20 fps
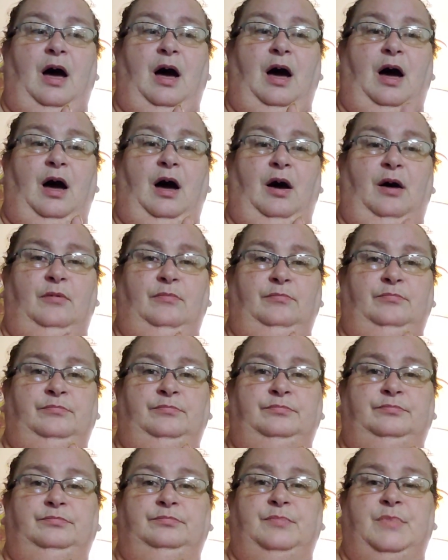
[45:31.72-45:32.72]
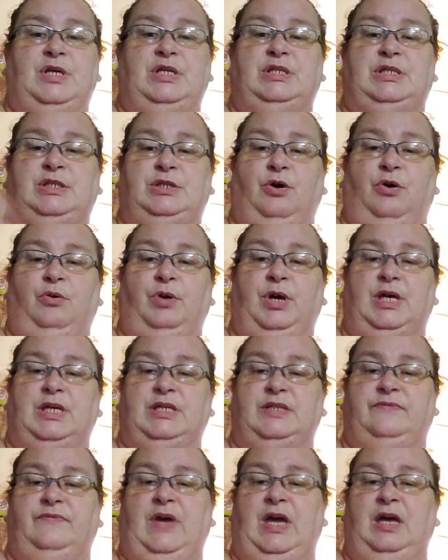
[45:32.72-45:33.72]
um, soak
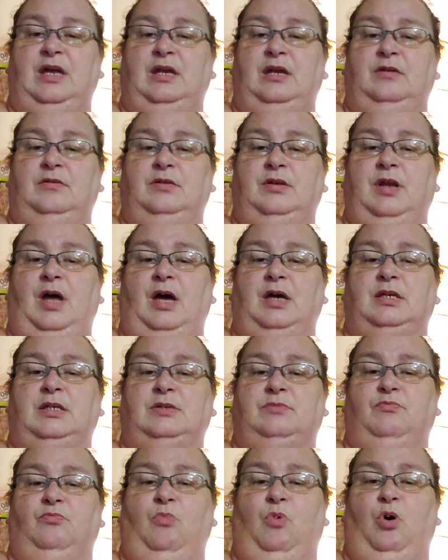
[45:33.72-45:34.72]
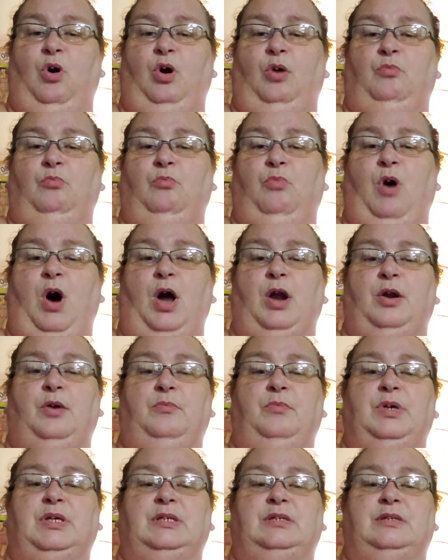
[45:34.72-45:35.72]
his feet in nice warm
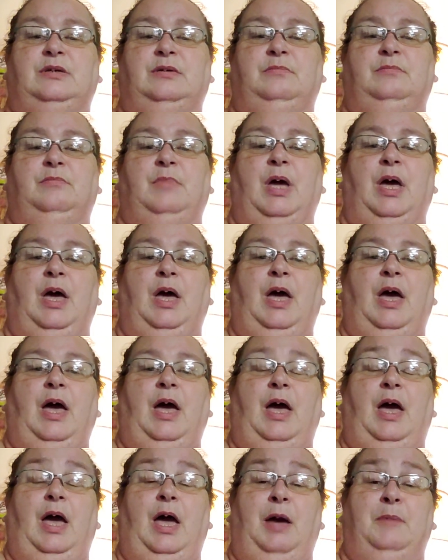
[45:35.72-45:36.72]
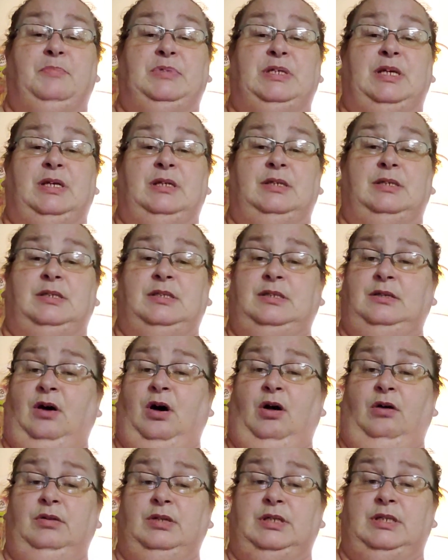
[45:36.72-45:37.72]
water with some Epsom
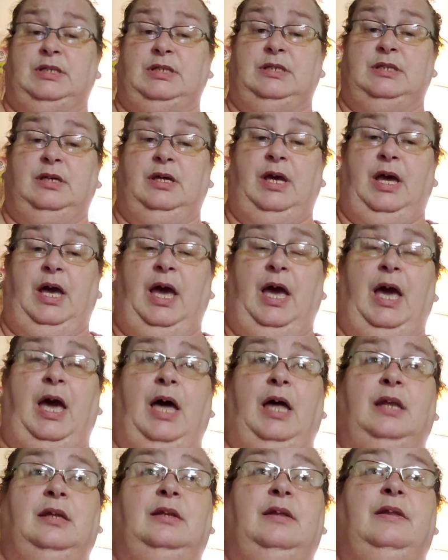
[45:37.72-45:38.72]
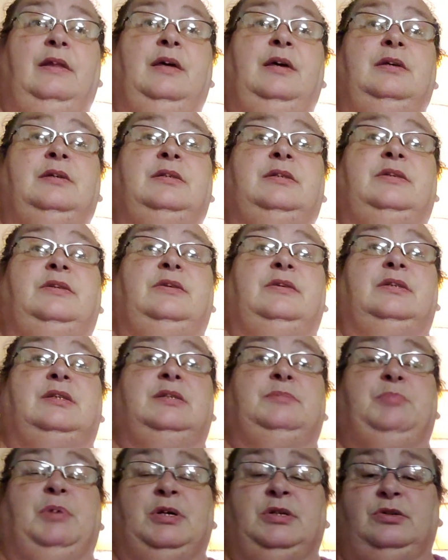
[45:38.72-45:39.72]
salts and this
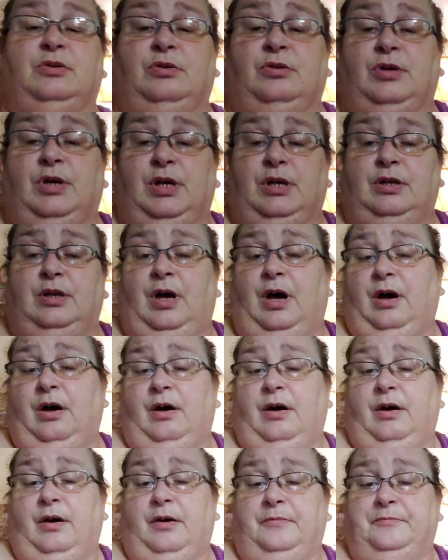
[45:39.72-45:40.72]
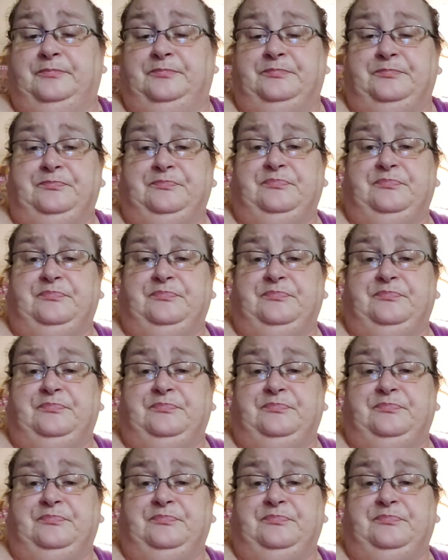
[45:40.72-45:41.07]
special um,